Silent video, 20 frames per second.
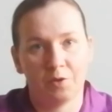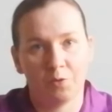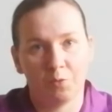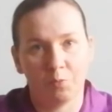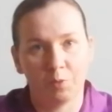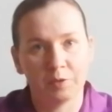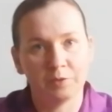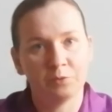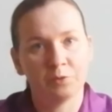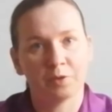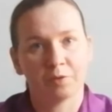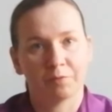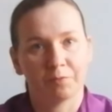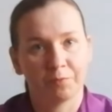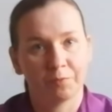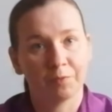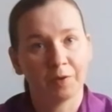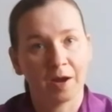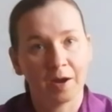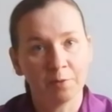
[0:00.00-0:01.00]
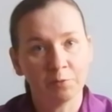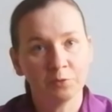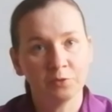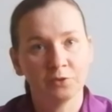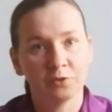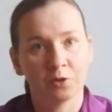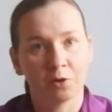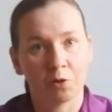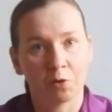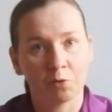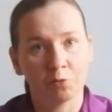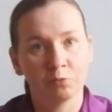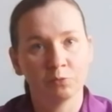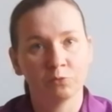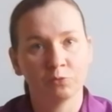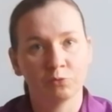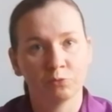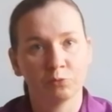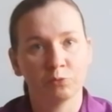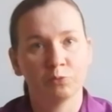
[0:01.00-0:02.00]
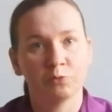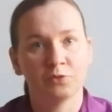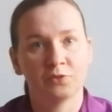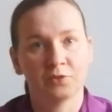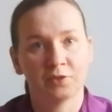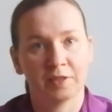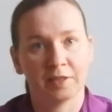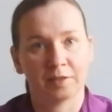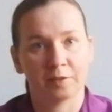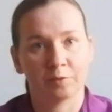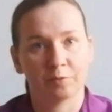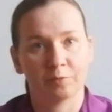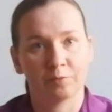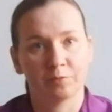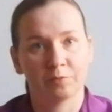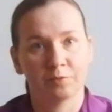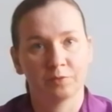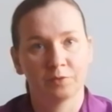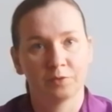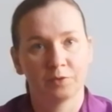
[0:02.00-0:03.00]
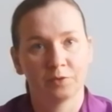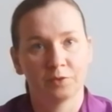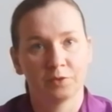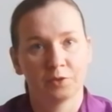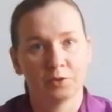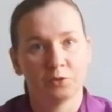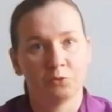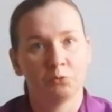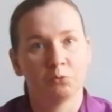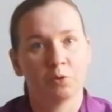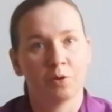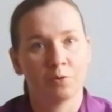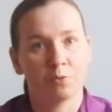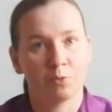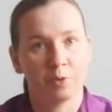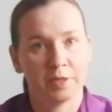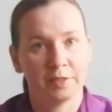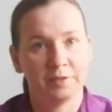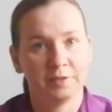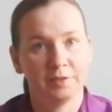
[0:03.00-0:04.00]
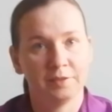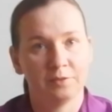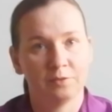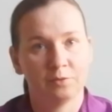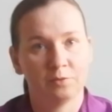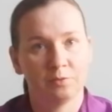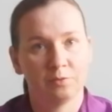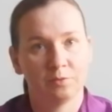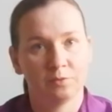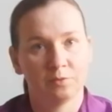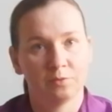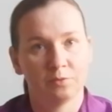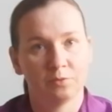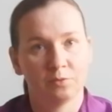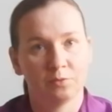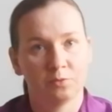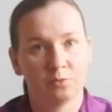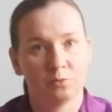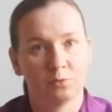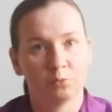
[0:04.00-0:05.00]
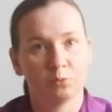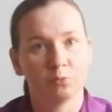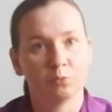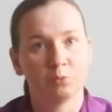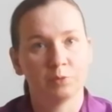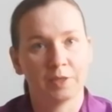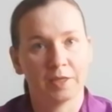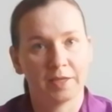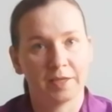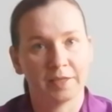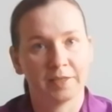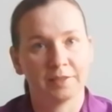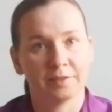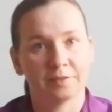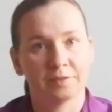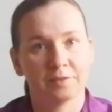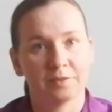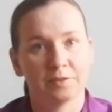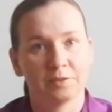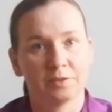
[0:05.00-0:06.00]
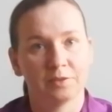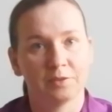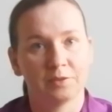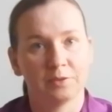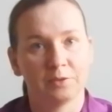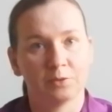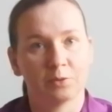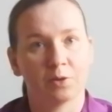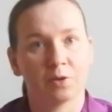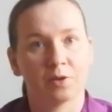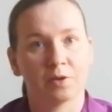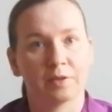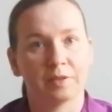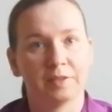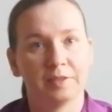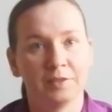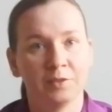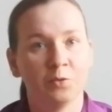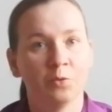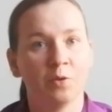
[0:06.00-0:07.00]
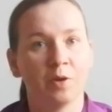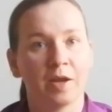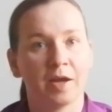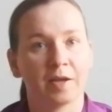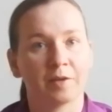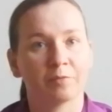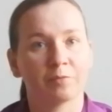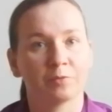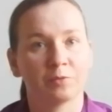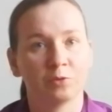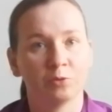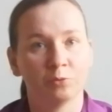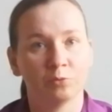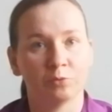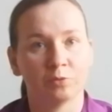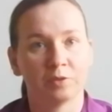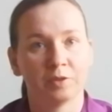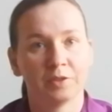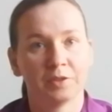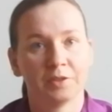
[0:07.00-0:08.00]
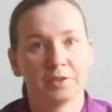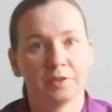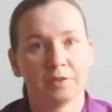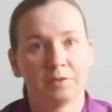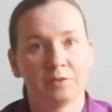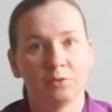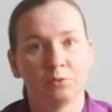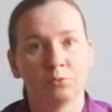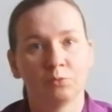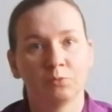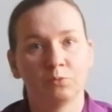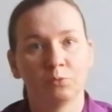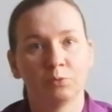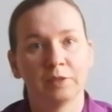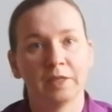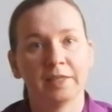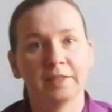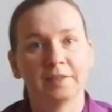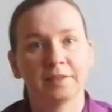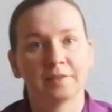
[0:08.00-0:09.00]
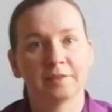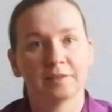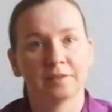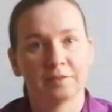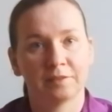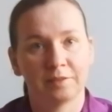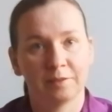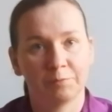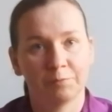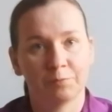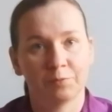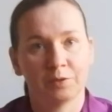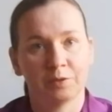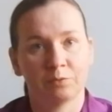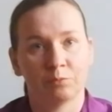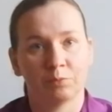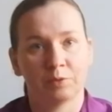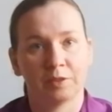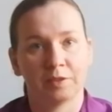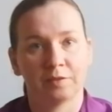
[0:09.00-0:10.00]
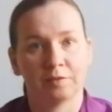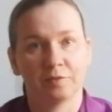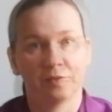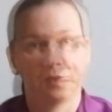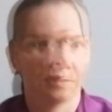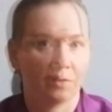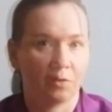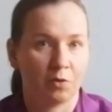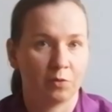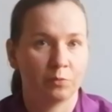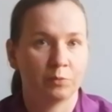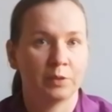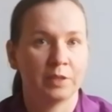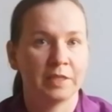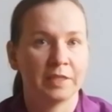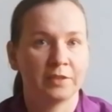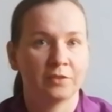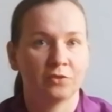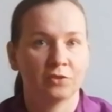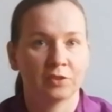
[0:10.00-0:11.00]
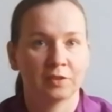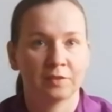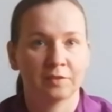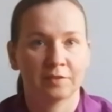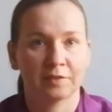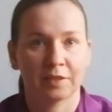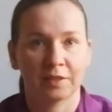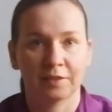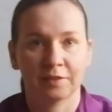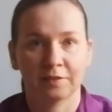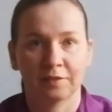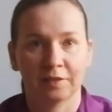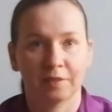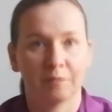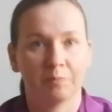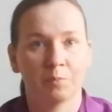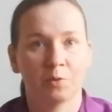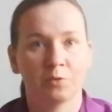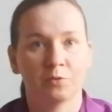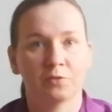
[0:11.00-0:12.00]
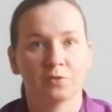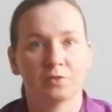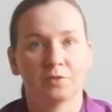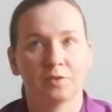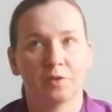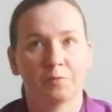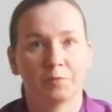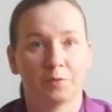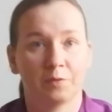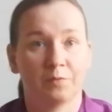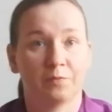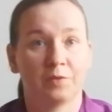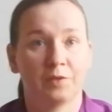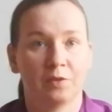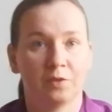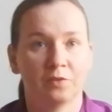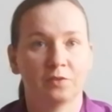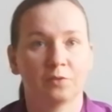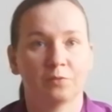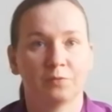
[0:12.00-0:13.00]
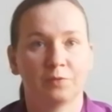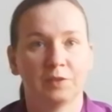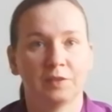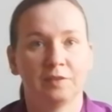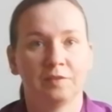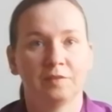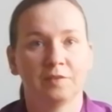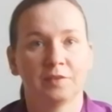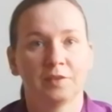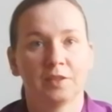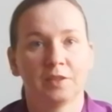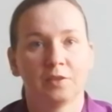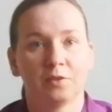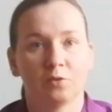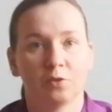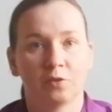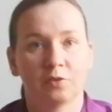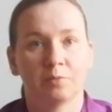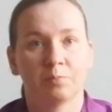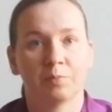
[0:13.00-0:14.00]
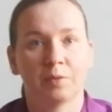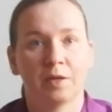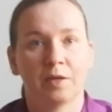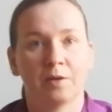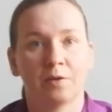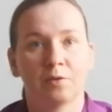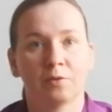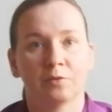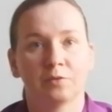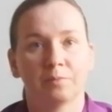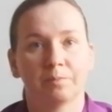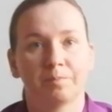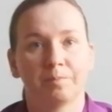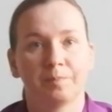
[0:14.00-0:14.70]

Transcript: When you have found your own true self, you are ready to create your ego life too. You create it in different ways. All religions and most of the philosophies talked about